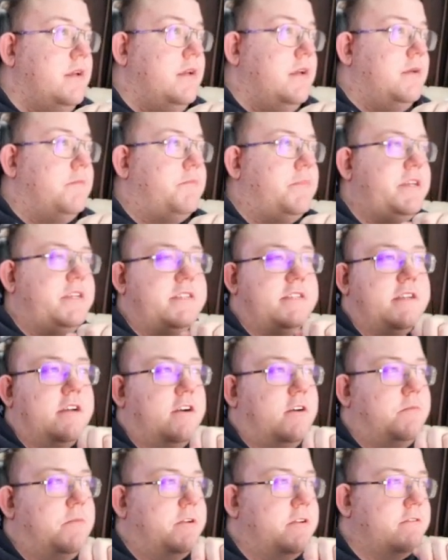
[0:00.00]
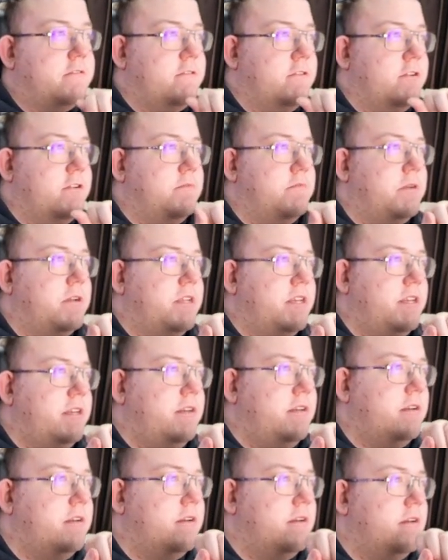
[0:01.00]
B-Star Monochrome Bunny
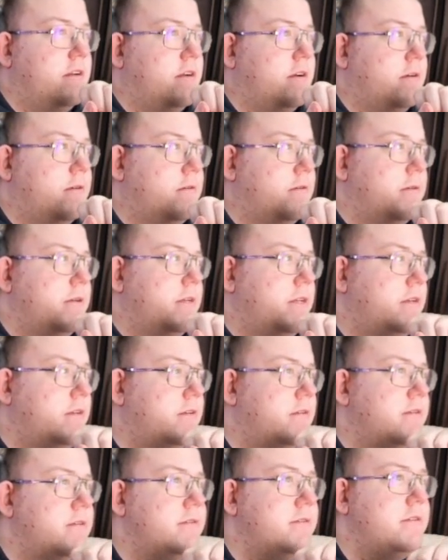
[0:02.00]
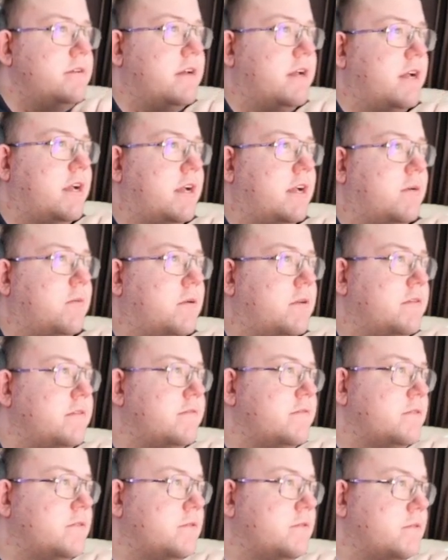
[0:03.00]
Aoi,
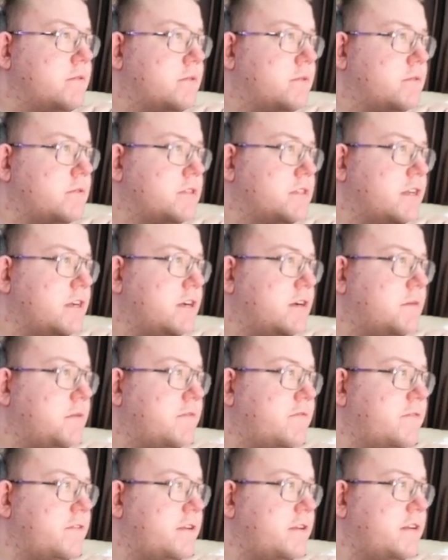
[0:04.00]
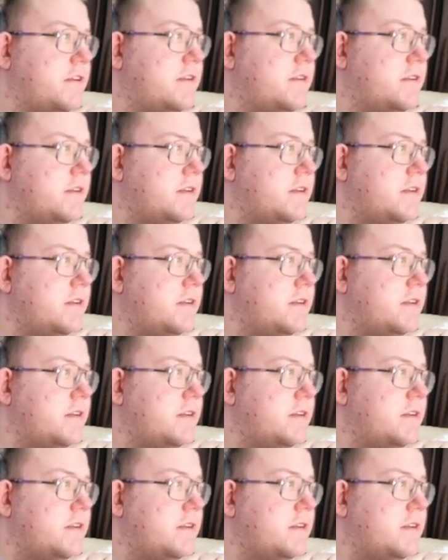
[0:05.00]
1/4 scale by freeing.